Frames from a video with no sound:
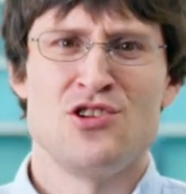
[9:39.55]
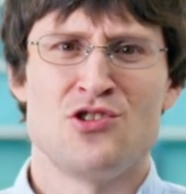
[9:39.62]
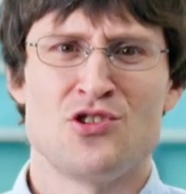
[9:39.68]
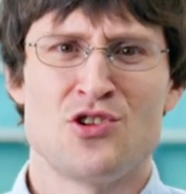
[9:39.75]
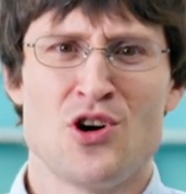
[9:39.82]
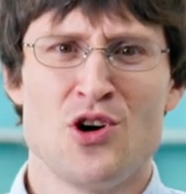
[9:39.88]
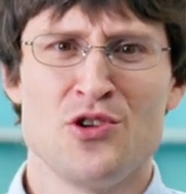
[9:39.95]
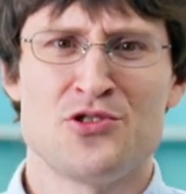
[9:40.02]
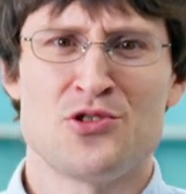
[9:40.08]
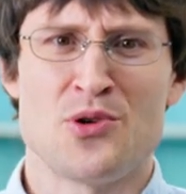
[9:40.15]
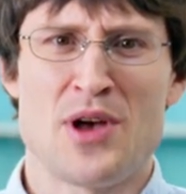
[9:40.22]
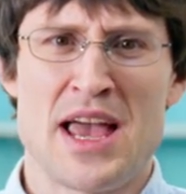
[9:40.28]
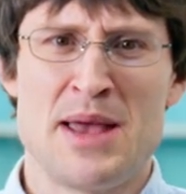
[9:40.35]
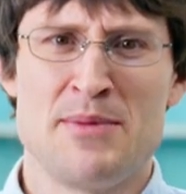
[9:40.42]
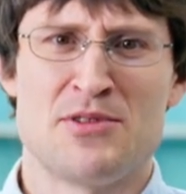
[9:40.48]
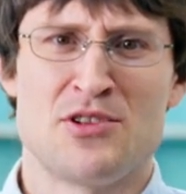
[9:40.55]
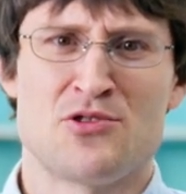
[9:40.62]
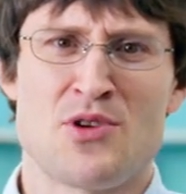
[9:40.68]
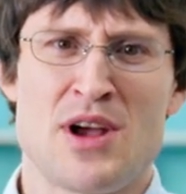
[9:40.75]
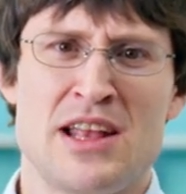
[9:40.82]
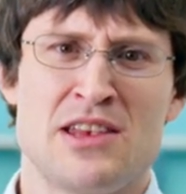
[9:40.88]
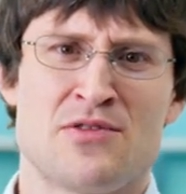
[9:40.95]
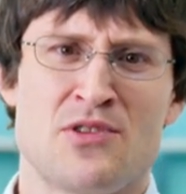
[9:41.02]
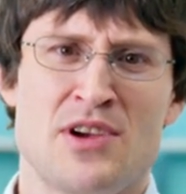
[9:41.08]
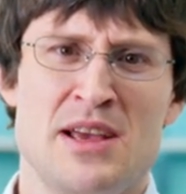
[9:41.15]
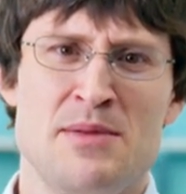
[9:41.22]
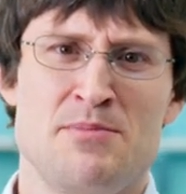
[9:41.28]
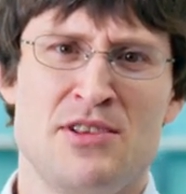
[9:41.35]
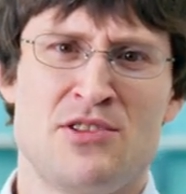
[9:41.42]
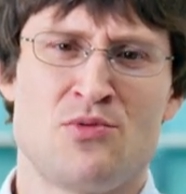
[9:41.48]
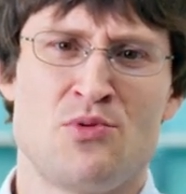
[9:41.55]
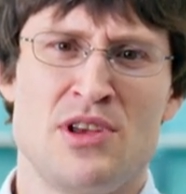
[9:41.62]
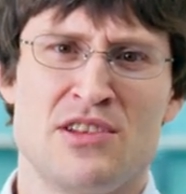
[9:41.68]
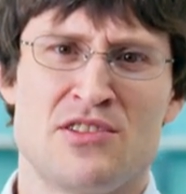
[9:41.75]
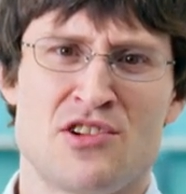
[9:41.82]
You should also aim to transfer in between